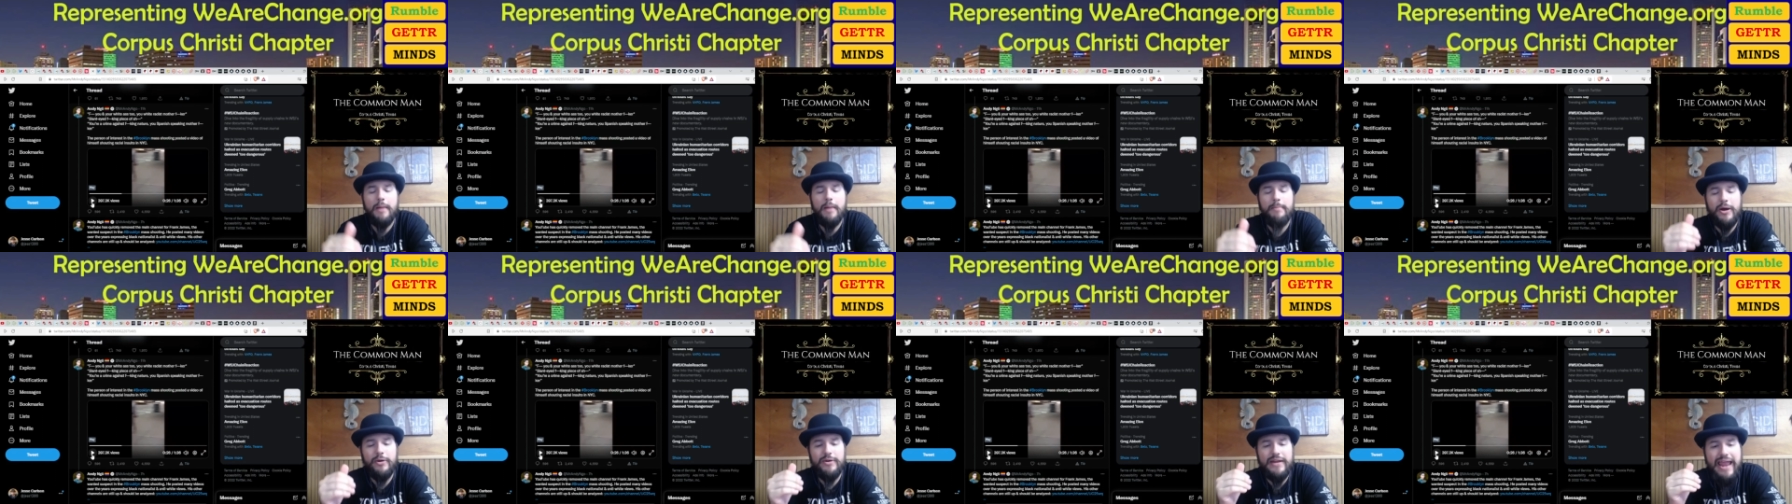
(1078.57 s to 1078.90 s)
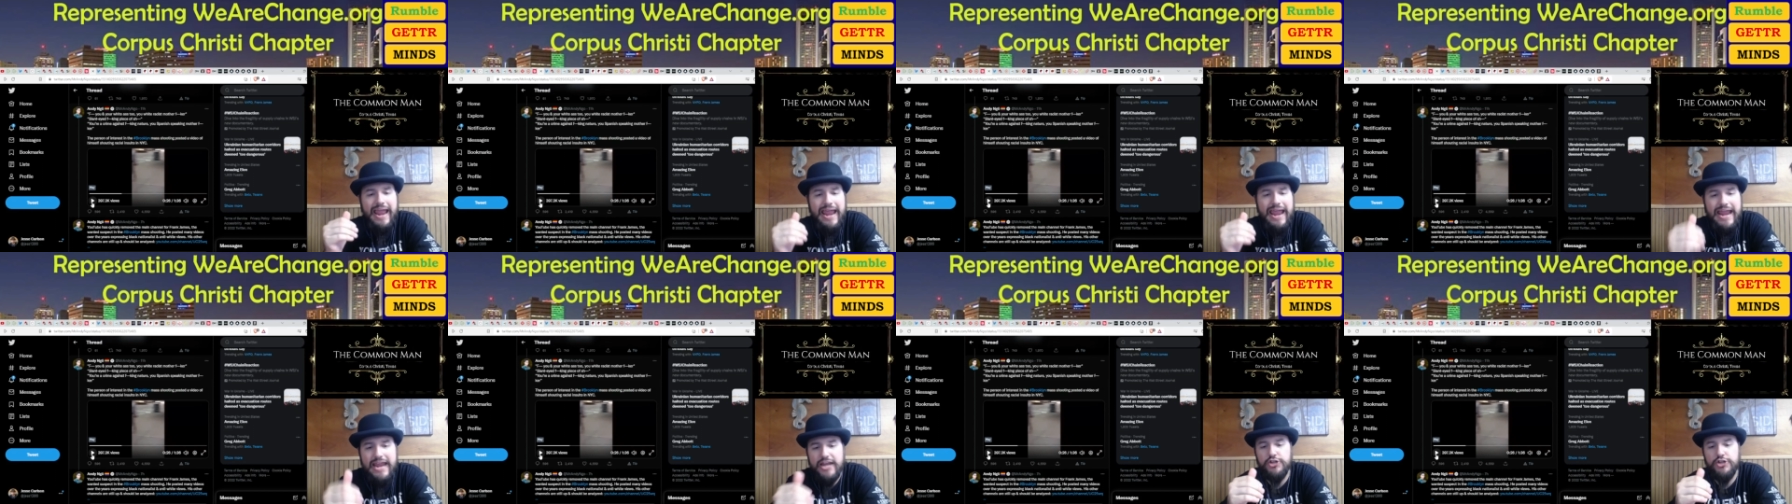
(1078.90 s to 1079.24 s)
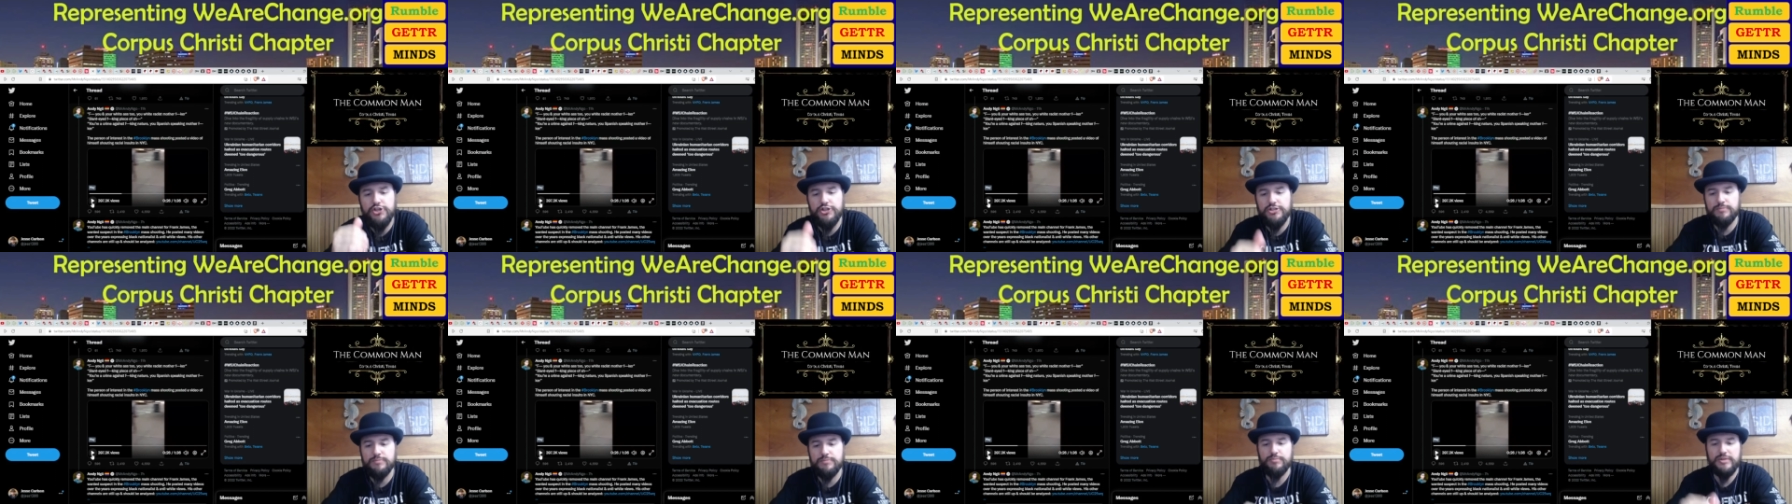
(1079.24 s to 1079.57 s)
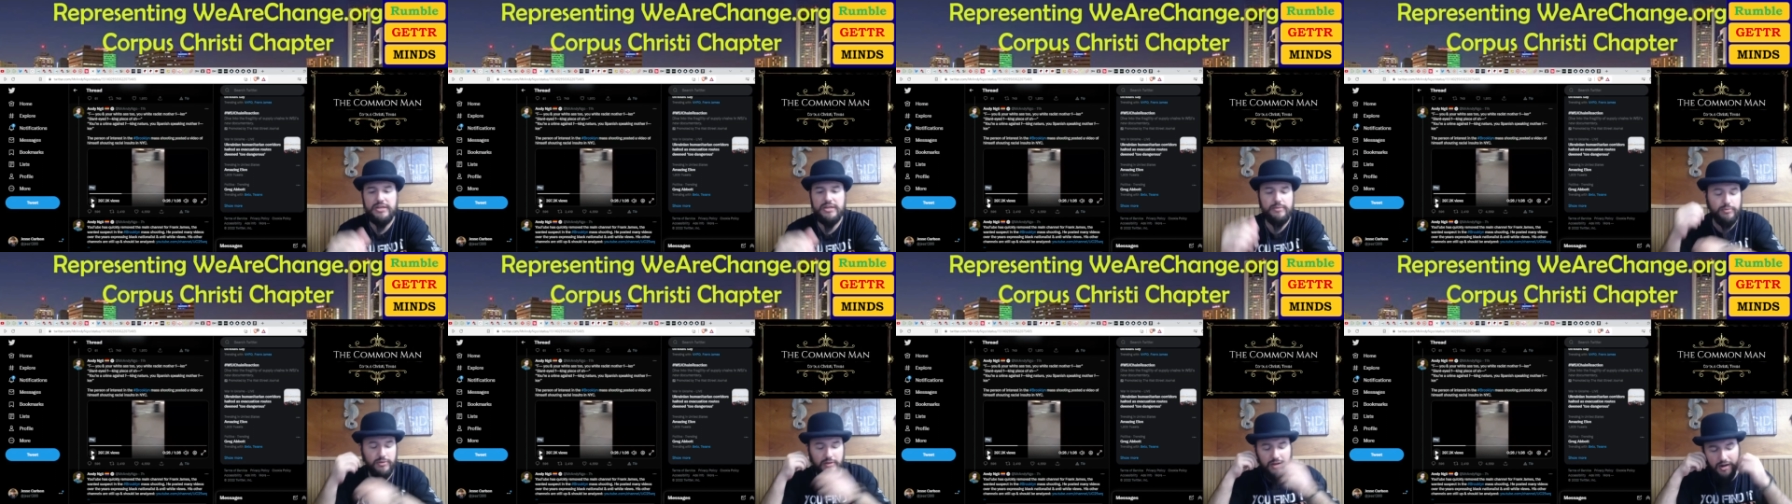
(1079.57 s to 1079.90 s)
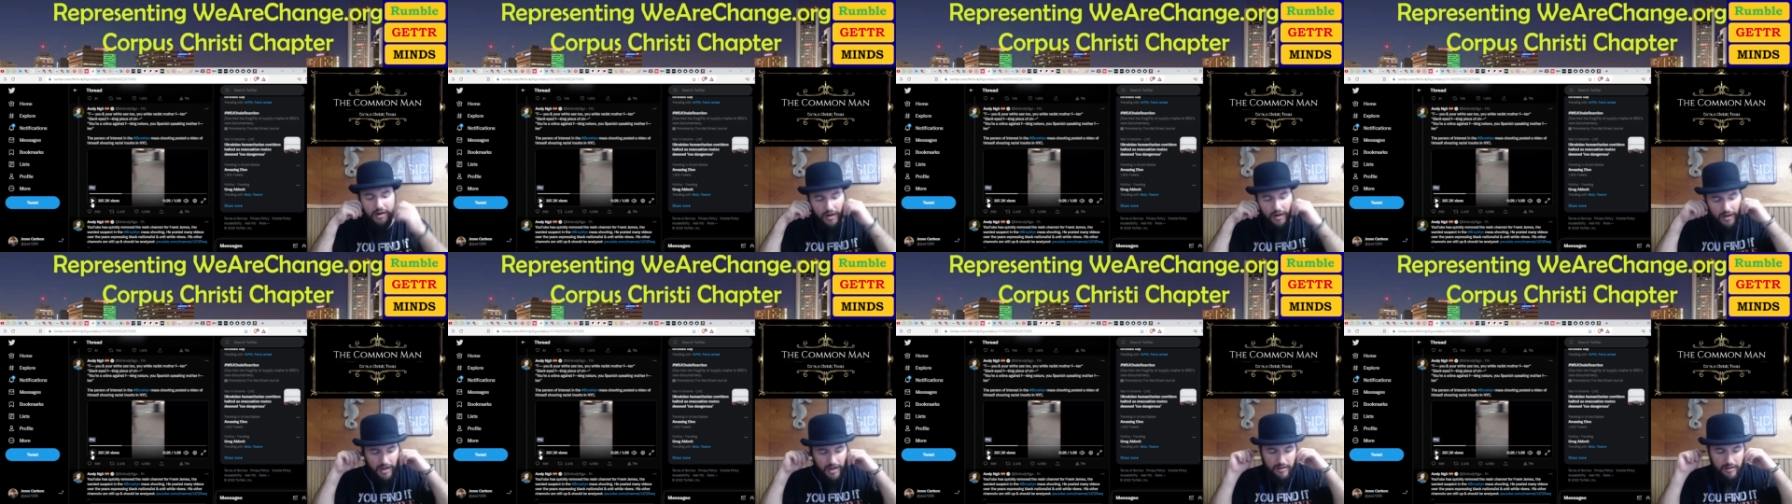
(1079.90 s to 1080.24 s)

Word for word: about Asian people. All right,